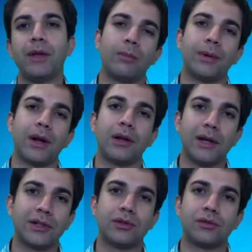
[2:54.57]
But I
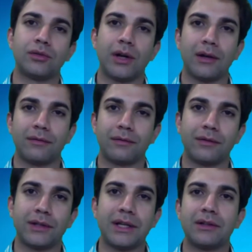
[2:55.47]
like you to kind
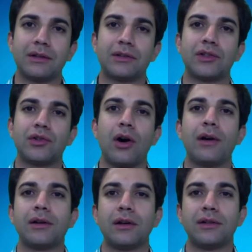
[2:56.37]
of get
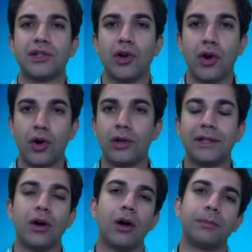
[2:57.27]
started on this
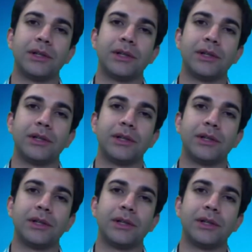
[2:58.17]
early on,